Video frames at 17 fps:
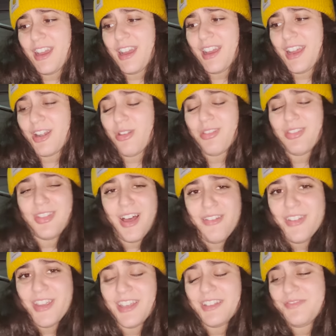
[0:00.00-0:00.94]
I don't
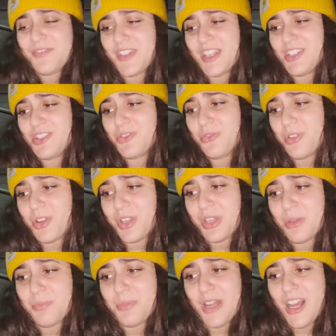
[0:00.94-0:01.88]
love it. It's
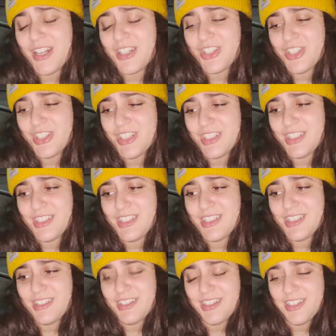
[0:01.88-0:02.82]
really obnoxious.
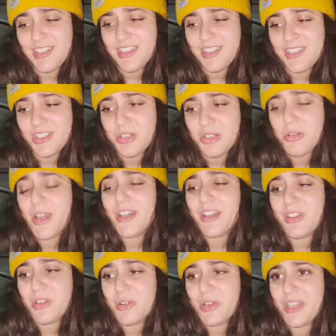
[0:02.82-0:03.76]
It's quite
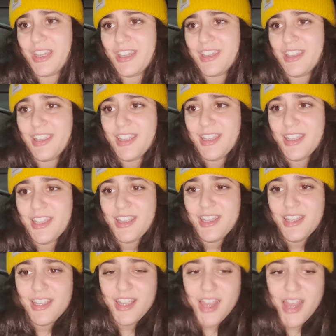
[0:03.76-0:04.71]
annoying.
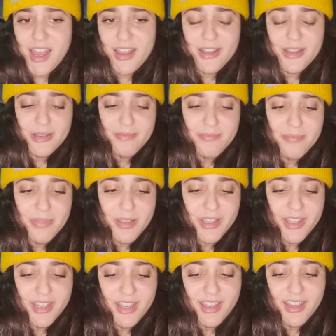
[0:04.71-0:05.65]

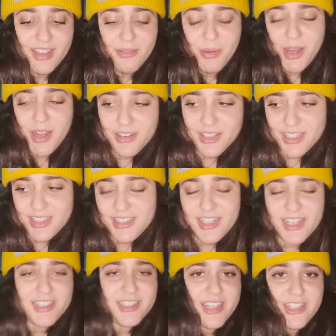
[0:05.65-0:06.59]
But apparently it's
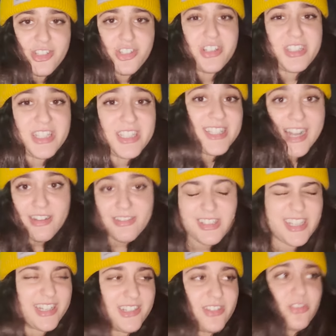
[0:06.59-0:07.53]
not dangerous. It
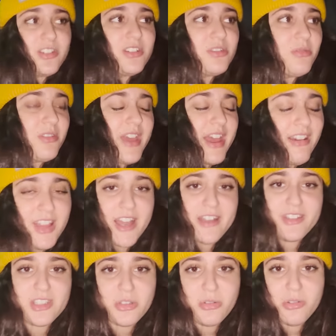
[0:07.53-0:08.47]
sounds dangerous with how
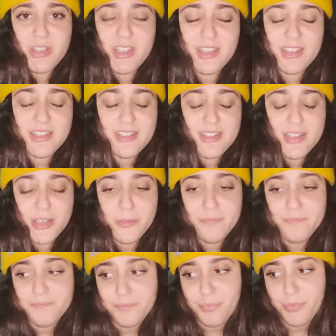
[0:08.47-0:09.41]
loud the squeaking is, though.
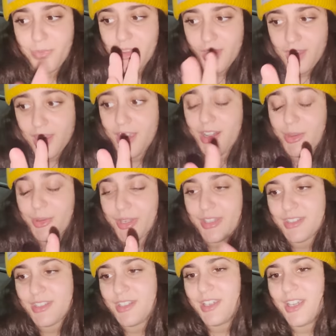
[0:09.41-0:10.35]

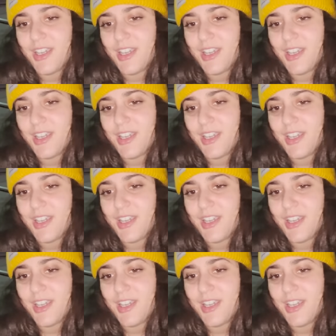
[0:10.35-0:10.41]
Anyways.